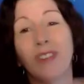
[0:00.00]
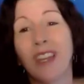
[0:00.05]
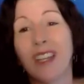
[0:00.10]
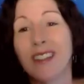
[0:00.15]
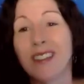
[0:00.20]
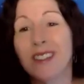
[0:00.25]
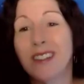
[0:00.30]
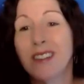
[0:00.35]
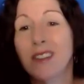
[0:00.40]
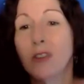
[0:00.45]

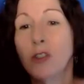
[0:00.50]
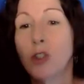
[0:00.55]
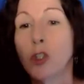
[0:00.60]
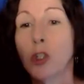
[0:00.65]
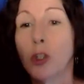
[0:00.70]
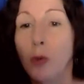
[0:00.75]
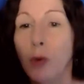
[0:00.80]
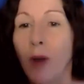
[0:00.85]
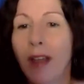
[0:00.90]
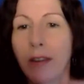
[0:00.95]
there's
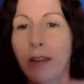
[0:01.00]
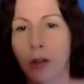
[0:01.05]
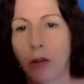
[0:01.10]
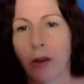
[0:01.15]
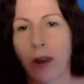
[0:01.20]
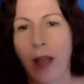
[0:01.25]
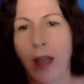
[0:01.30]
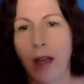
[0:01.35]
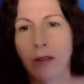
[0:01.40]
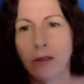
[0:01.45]
2 other
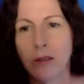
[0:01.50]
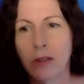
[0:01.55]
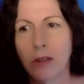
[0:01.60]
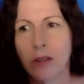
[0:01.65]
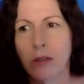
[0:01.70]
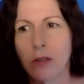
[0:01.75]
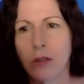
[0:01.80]
grounds.